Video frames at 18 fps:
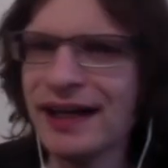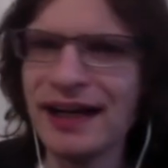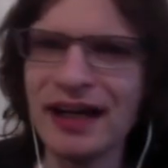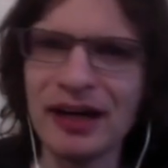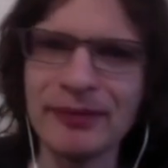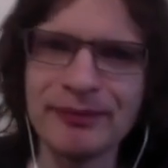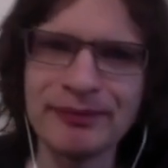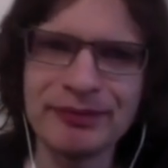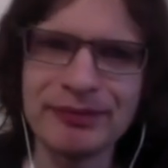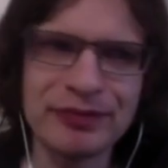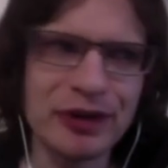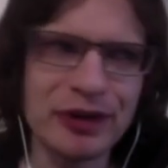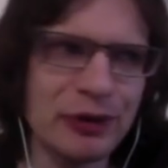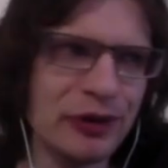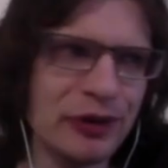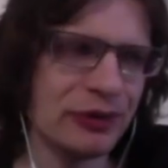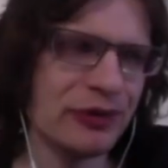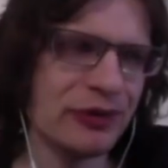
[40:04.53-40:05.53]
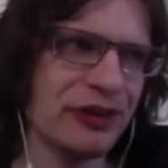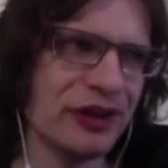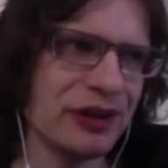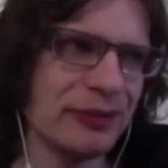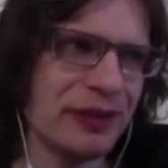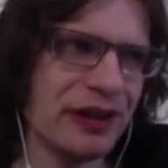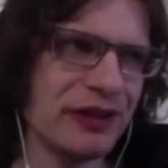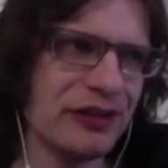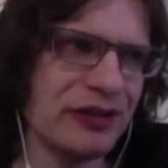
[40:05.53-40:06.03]
Whereas with
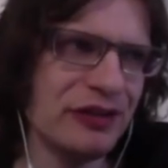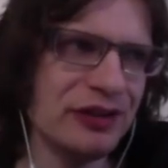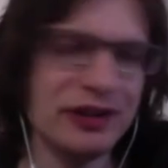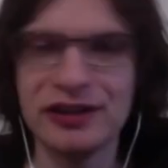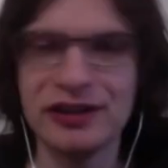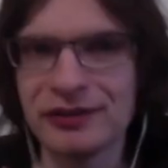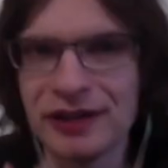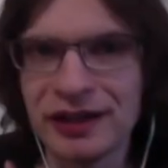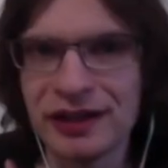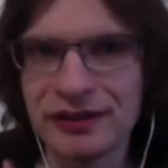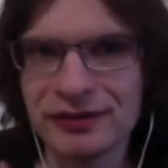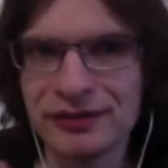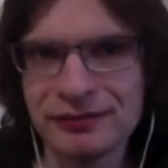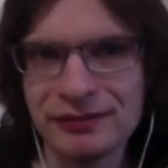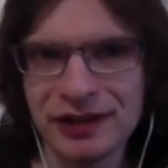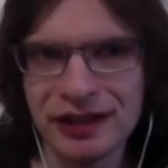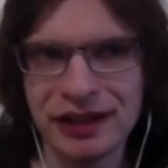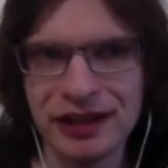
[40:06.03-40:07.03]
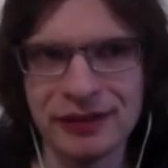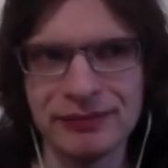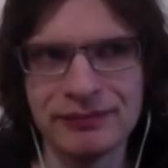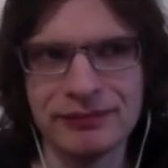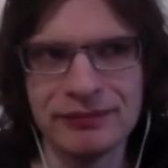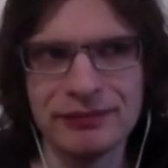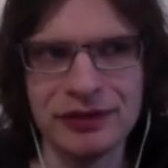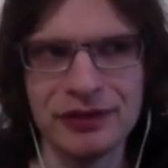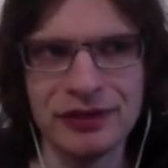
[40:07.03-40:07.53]
TheatreMix, you can iterate
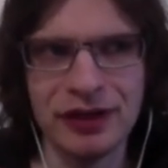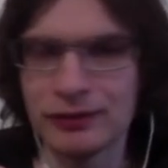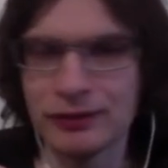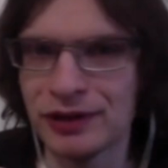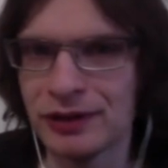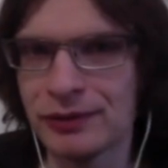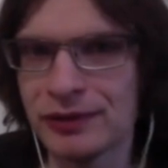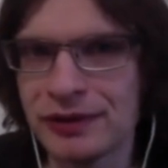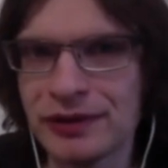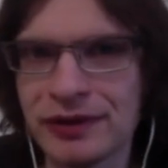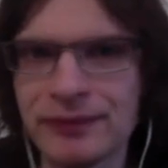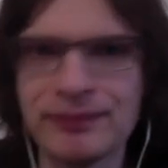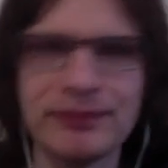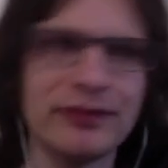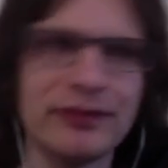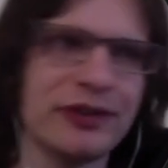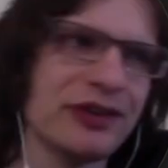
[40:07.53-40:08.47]
design really quickly.